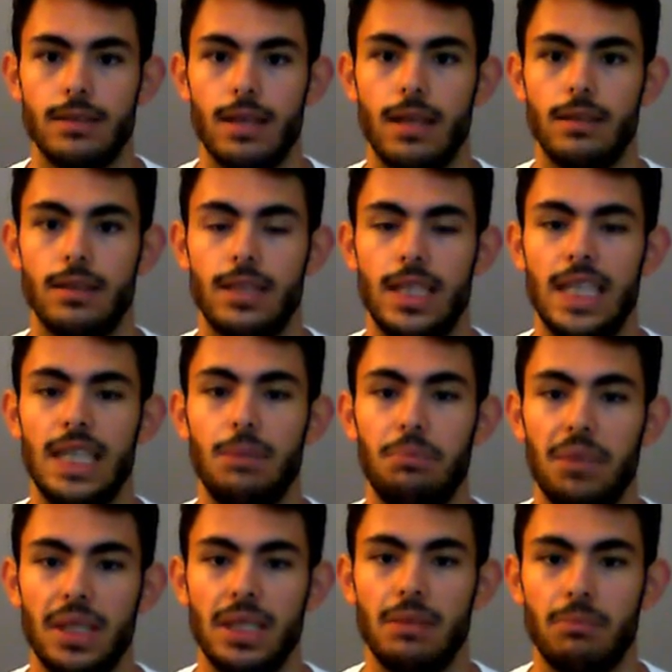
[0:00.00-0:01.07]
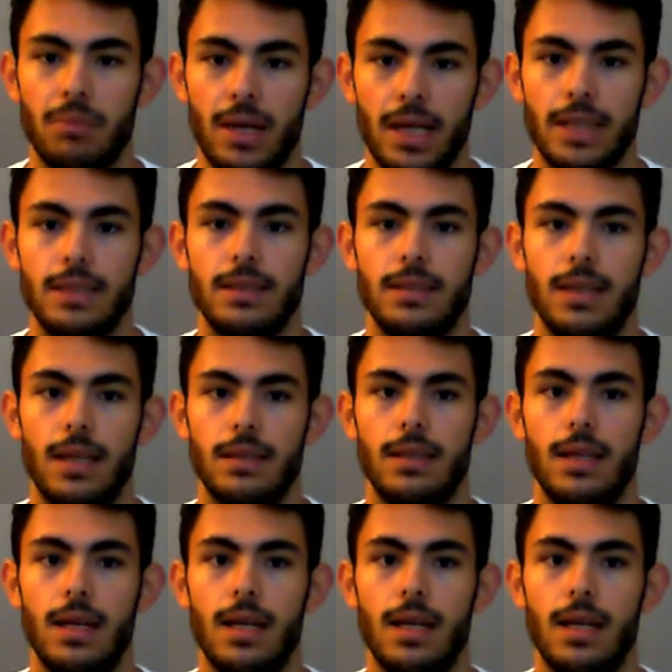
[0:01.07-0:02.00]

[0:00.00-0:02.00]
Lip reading: And keep in mind that,